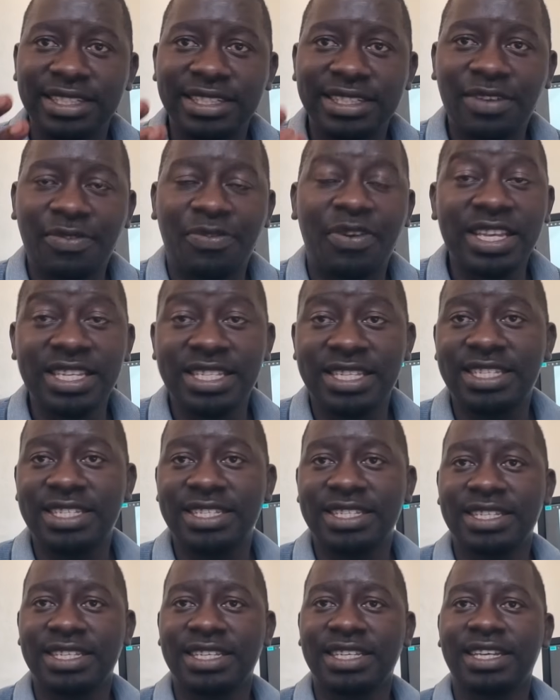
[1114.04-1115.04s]
defense
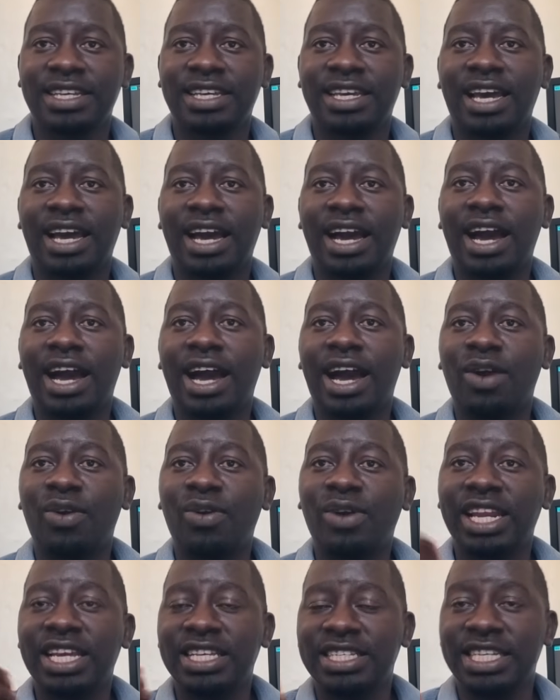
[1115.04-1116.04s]

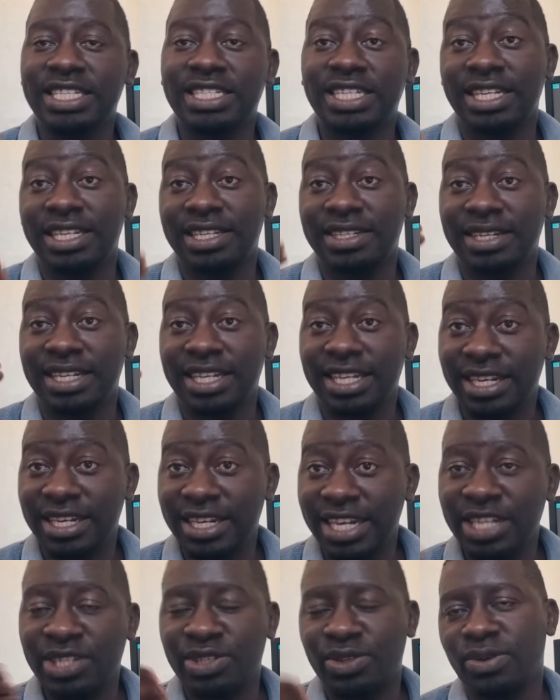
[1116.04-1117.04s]
organization,
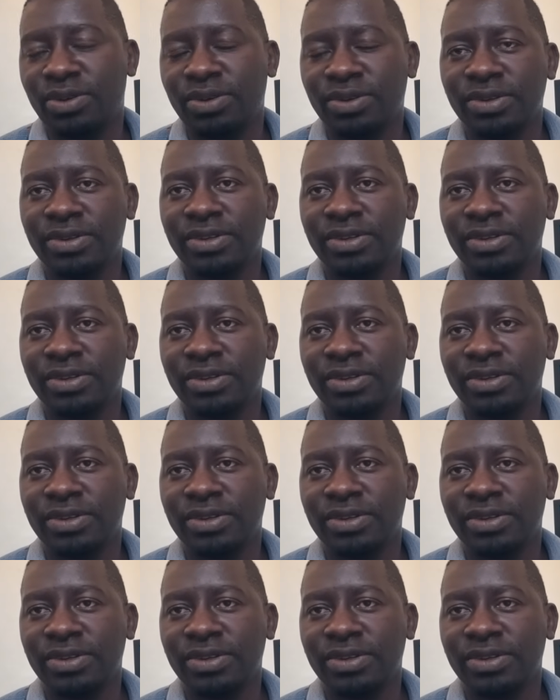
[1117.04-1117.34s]
NATO.